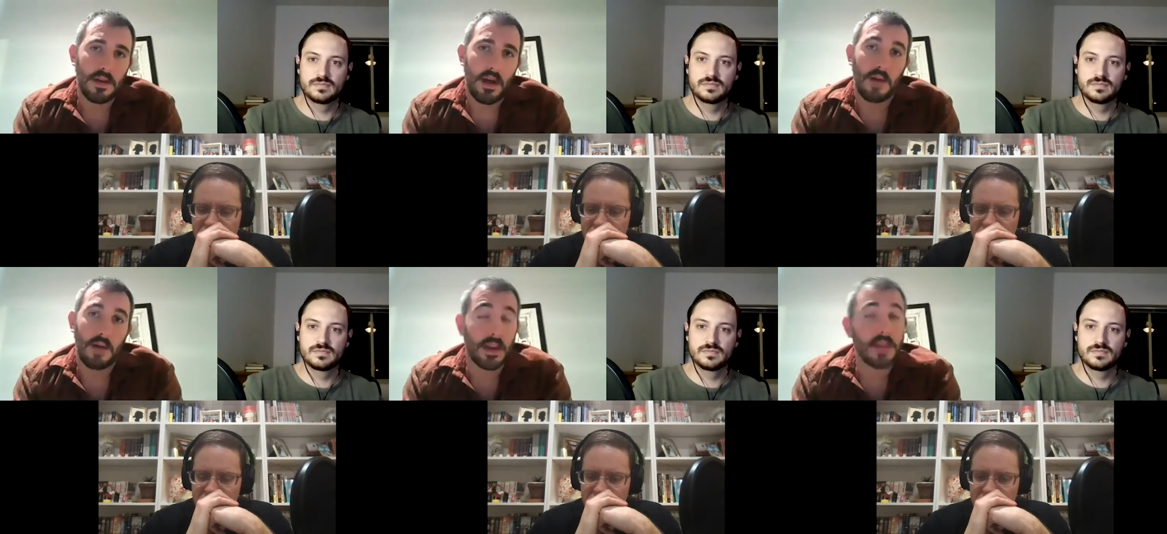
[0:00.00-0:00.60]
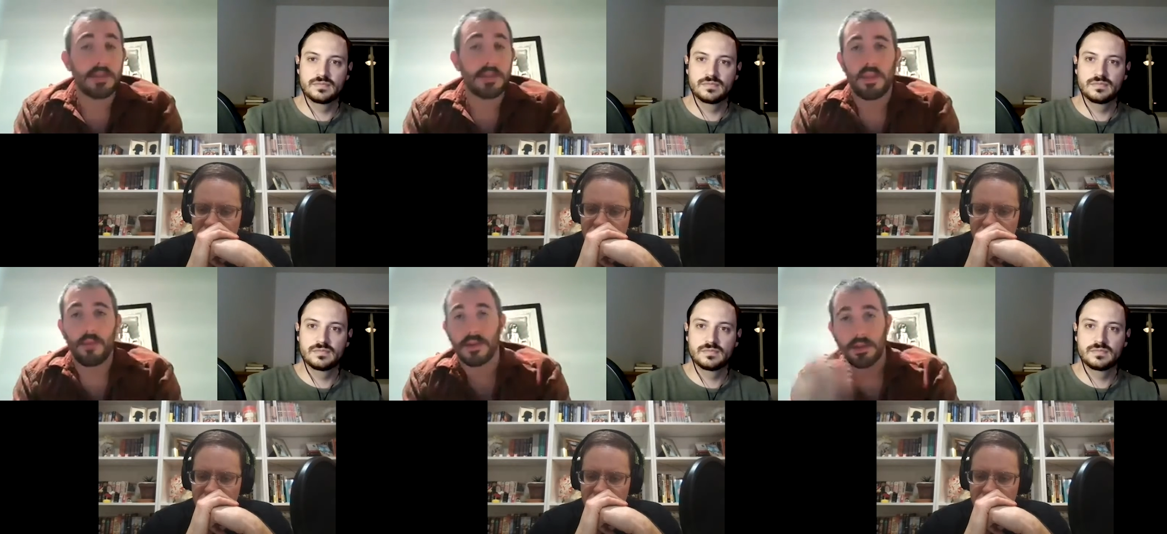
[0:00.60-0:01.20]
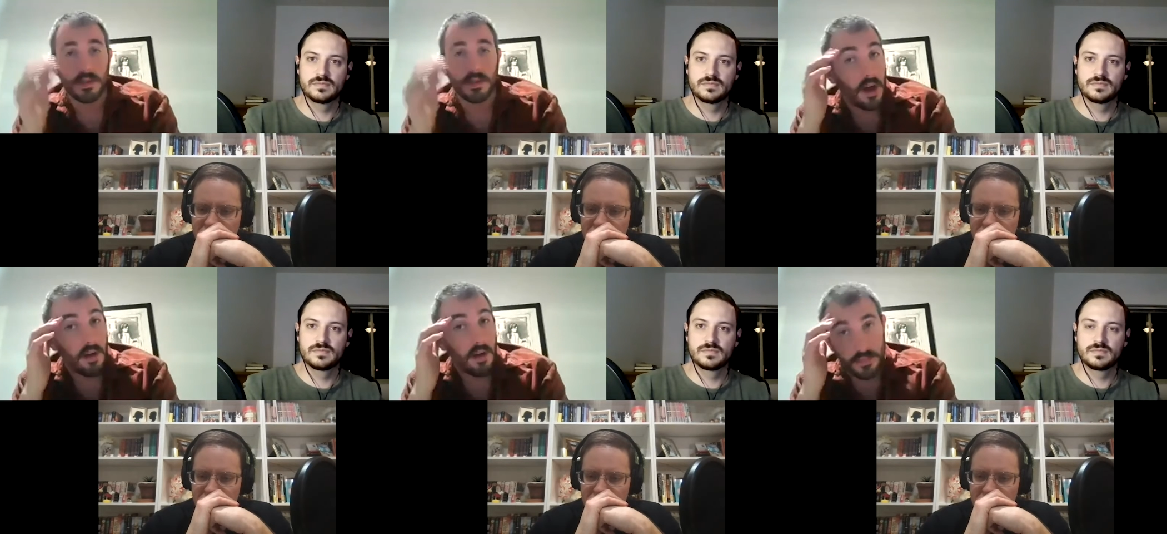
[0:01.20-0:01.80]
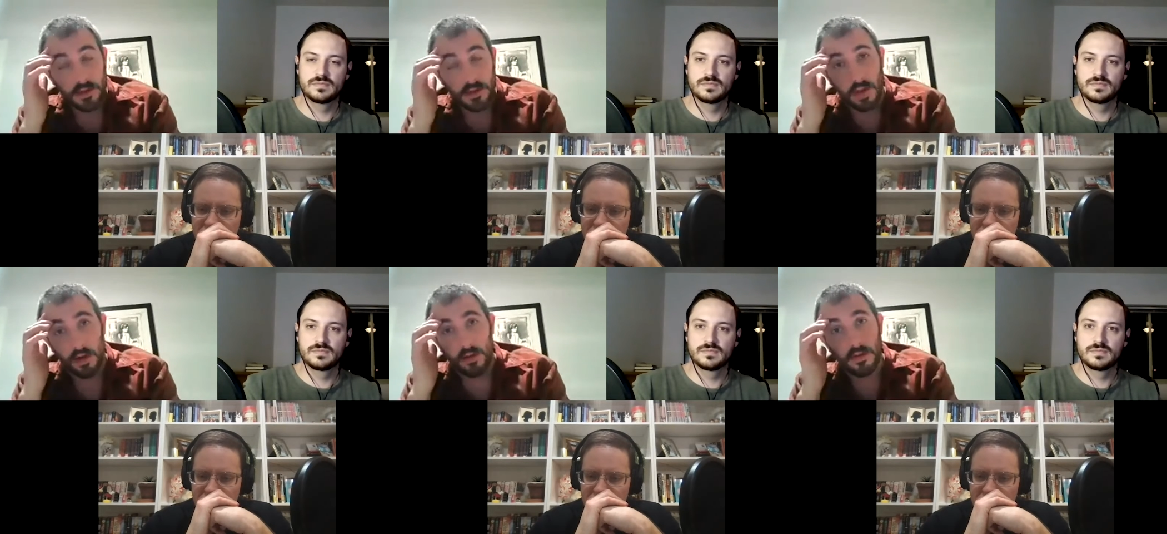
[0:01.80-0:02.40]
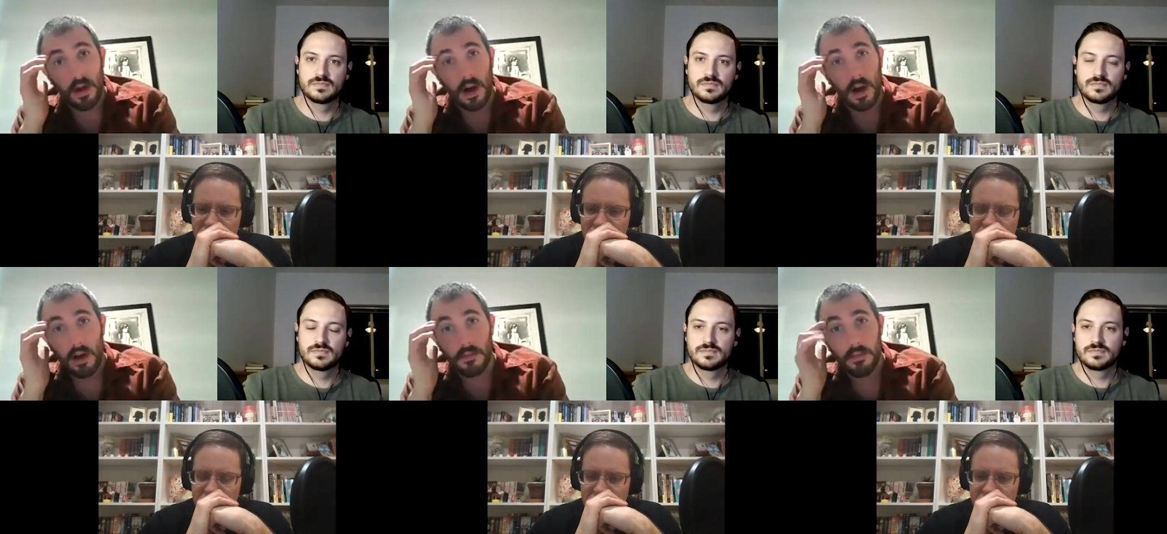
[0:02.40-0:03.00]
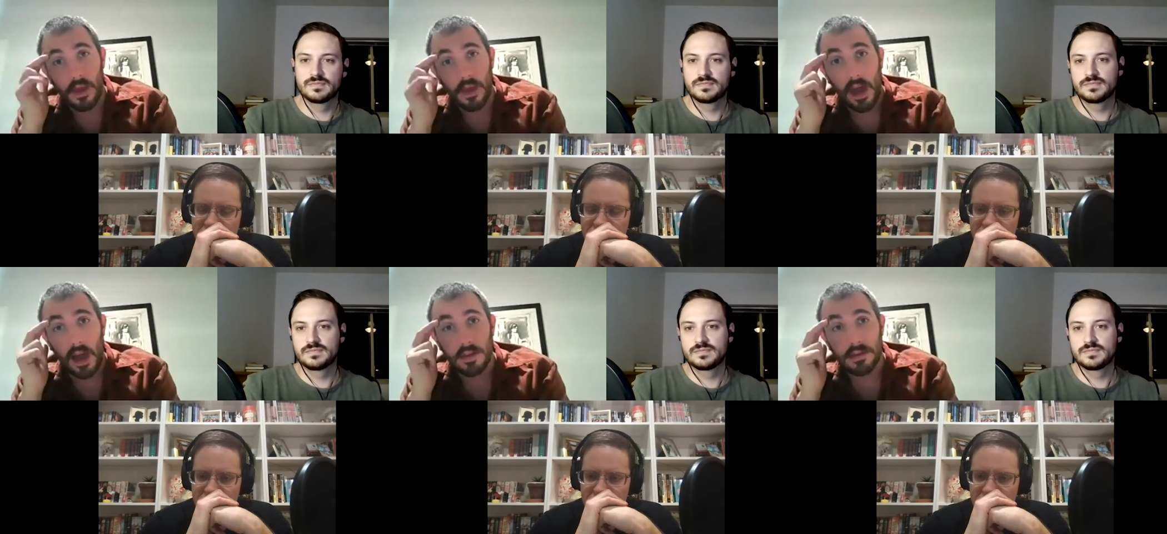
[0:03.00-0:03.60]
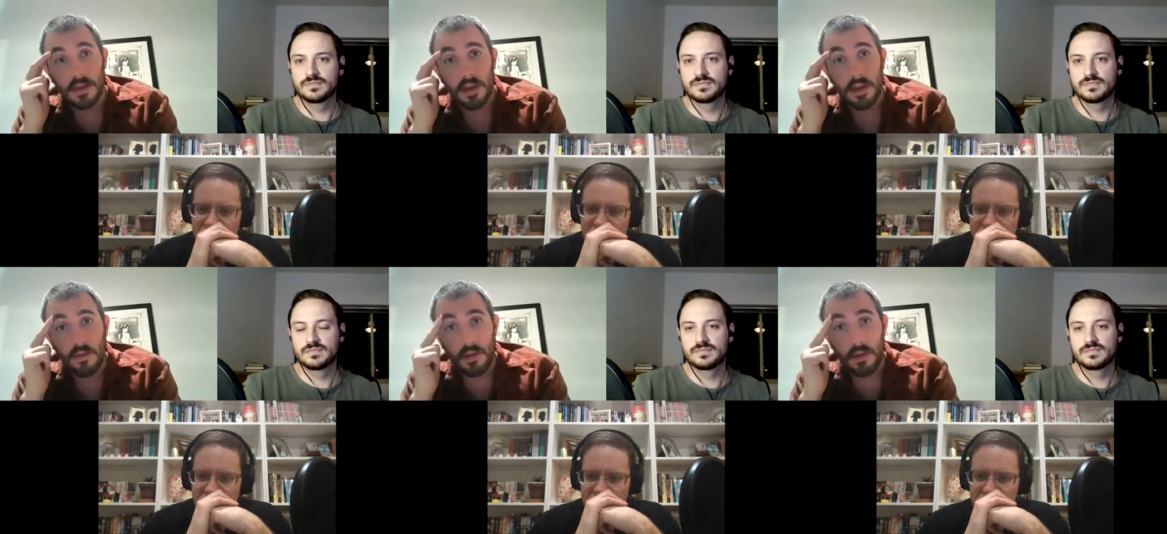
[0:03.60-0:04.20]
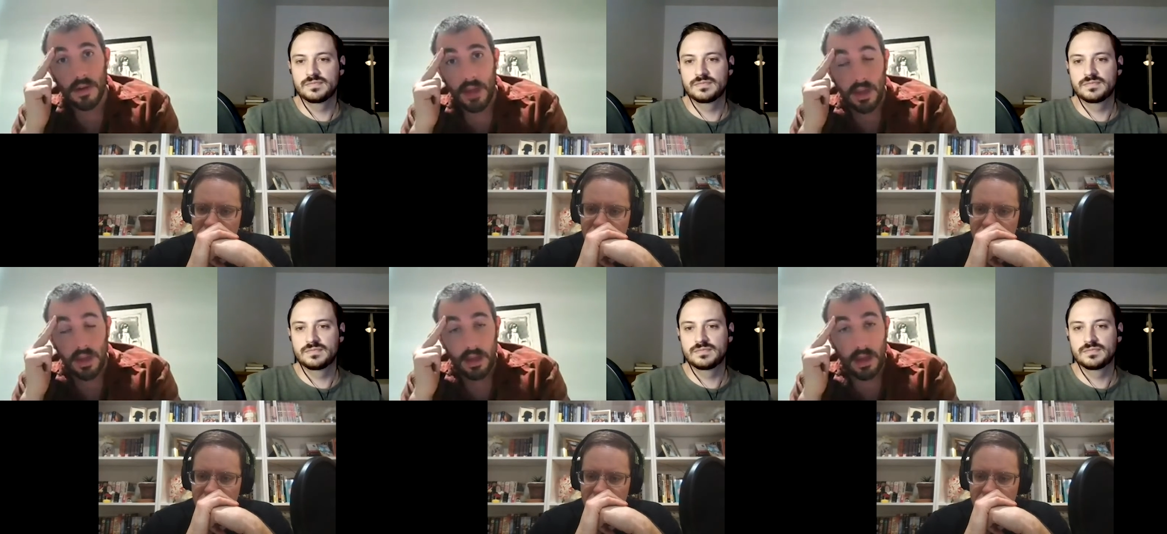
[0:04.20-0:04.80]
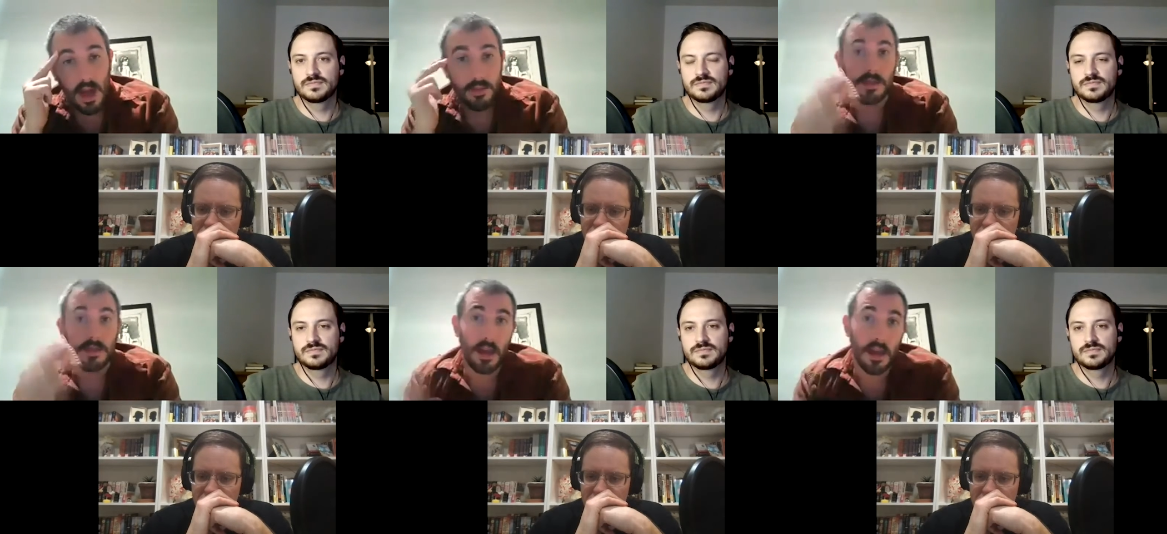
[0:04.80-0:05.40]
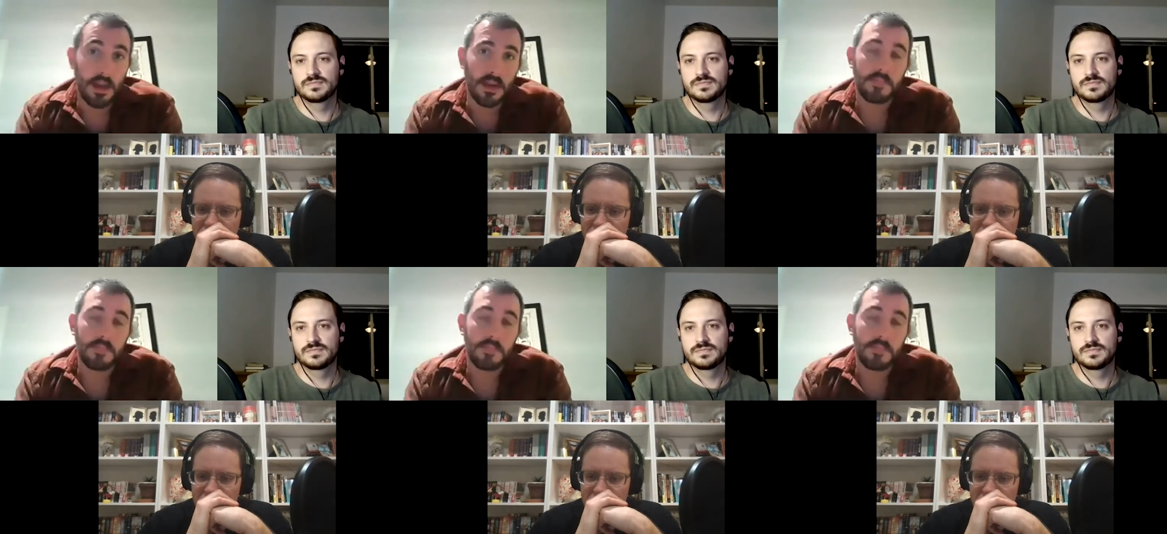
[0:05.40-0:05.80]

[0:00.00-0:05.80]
Speaker 1: Um, it is sad that businesses fail. They do though, um, and we've been getting comments like,